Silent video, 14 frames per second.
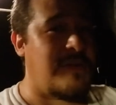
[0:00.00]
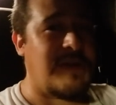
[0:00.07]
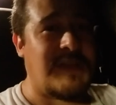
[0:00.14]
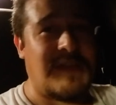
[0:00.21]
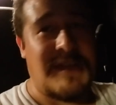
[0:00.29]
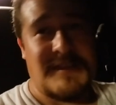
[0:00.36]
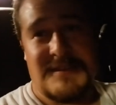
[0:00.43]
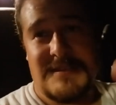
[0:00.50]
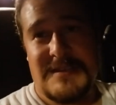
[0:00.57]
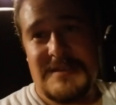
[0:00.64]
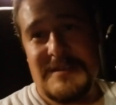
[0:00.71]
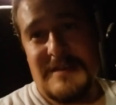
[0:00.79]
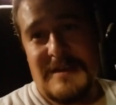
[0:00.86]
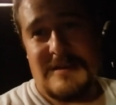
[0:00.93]
I did
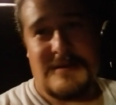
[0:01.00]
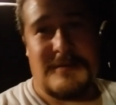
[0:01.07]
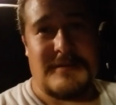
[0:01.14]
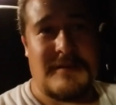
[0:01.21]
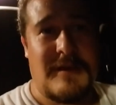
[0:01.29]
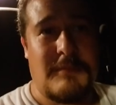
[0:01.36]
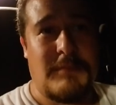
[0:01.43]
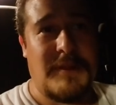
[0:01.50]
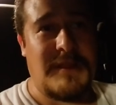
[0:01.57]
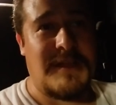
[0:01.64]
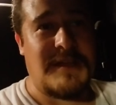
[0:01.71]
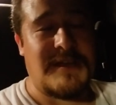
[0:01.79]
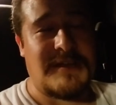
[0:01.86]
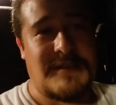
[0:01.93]
uh,
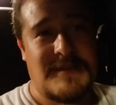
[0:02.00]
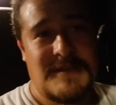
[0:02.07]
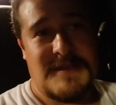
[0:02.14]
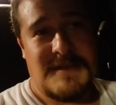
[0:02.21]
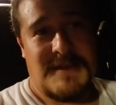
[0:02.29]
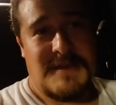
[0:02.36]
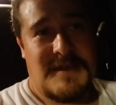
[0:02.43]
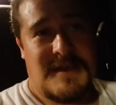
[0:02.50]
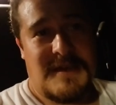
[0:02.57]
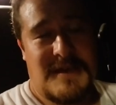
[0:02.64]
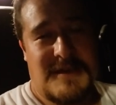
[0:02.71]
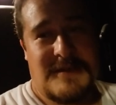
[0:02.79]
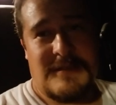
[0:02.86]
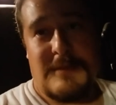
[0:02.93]
unplug uh,
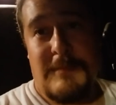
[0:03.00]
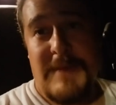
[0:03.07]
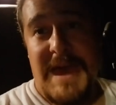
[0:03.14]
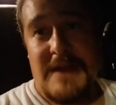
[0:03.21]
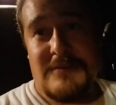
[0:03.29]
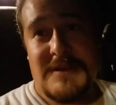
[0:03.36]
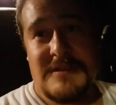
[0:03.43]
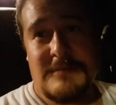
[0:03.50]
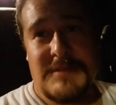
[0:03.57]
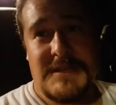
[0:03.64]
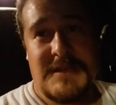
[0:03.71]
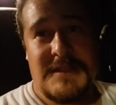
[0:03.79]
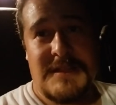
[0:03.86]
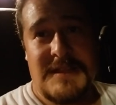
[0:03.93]
the battery
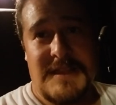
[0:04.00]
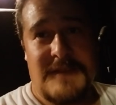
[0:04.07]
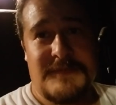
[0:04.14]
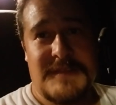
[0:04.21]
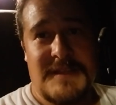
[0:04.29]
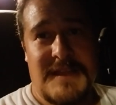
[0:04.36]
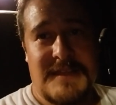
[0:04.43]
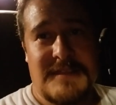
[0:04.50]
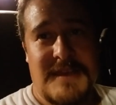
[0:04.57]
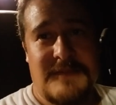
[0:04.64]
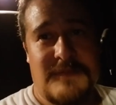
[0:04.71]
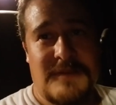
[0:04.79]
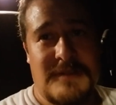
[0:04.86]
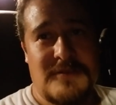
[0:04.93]
completely, left it like that for a
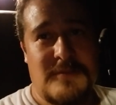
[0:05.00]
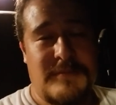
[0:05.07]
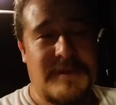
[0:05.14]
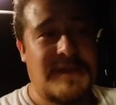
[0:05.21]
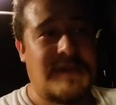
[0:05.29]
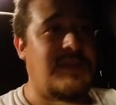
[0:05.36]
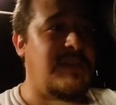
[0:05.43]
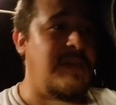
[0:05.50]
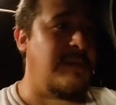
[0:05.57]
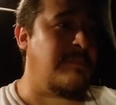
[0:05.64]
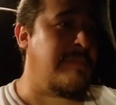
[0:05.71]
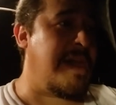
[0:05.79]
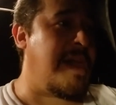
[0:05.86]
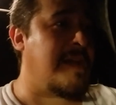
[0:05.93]
little bit, came
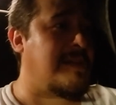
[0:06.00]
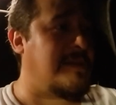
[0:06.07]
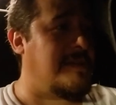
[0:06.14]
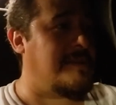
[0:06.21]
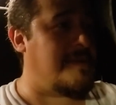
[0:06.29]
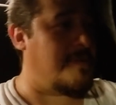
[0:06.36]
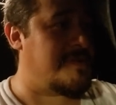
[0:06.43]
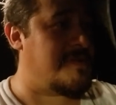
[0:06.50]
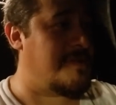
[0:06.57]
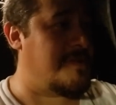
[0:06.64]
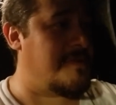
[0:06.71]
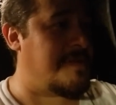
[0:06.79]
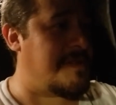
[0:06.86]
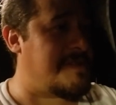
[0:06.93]
back, it, it was
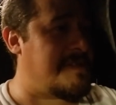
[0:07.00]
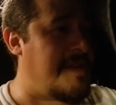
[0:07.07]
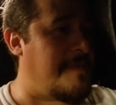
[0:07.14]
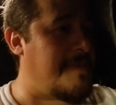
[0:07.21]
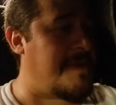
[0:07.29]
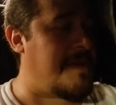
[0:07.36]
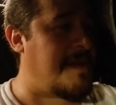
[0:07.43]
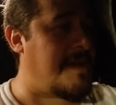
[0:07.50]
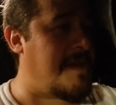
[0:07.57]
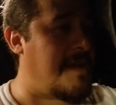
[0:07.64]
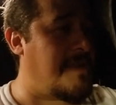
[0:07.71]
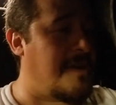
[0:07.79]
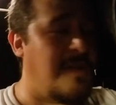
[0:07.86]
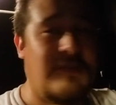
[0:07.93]
doing the same thing, and then
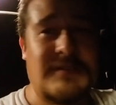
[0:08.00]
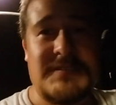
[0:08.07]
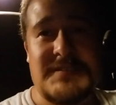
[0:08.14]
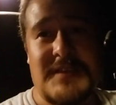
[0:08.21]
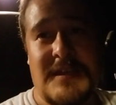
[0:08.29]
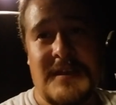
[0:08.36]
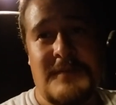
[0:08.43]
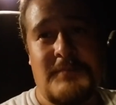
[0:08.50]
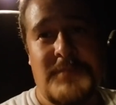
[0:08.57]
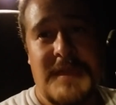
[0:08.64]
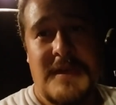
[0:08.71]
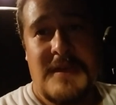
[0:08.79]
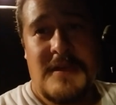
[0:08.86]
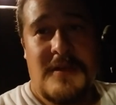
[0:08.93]
all of a sudden,
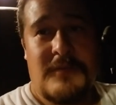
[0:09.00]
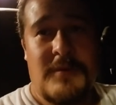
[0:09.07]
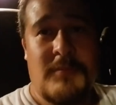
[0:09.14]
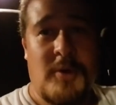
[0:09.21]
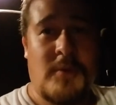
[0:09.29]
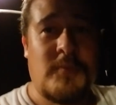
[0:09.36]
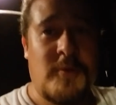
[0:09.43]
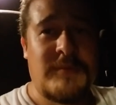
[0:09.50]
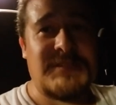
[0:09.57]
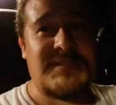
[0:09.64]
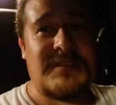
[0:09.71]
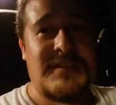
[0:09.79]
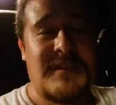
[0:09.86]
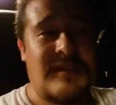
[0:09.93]
from one moment to the
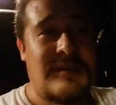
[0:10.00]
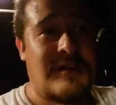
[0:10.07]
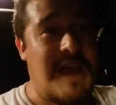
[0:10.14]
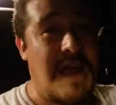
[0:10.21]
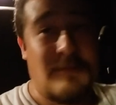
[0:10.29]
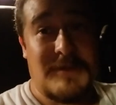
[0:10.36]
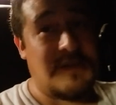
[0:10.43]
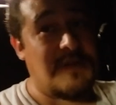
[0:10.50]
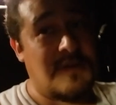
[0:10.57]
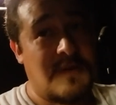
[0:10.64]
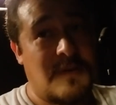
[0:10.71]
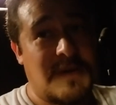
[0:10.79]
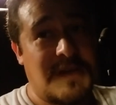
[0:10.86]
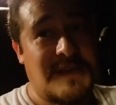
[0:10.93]
other. I really don't know what
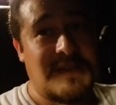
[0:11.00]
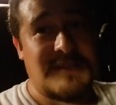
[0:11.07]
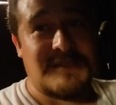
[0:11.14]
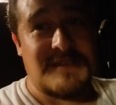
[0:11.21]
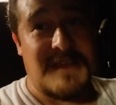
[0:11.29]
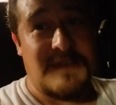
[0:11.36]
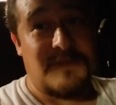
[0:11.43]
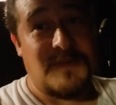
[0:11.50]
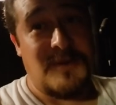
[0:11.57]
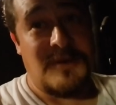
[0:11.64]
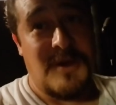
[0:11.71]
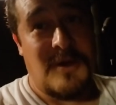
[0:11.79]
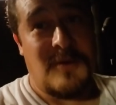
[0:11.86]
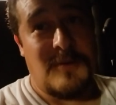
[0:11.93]
it is. If you
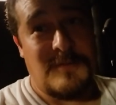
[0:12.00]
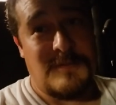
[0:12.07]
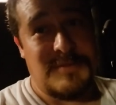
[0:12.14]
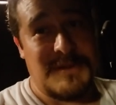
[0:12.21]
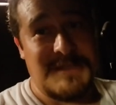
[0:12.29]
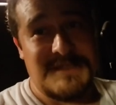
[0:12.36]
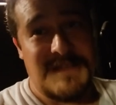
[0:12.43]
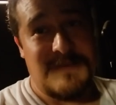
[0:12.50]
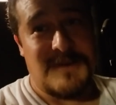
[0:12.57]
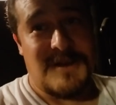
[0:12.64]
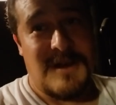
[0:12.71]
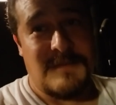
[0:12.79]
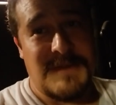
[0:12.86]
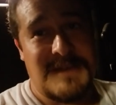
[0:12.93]
know, please leave a
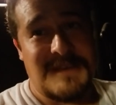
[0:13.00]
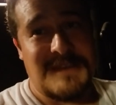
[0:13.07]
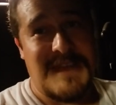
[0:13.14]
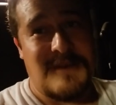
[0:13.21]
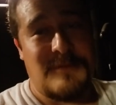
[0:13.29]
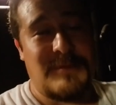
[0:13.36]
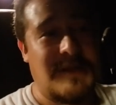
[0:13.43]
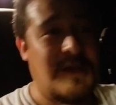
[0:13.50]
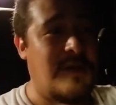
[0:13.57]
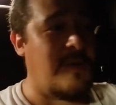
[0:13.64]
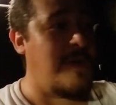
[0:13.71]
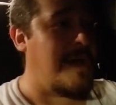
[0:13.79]
comment down below.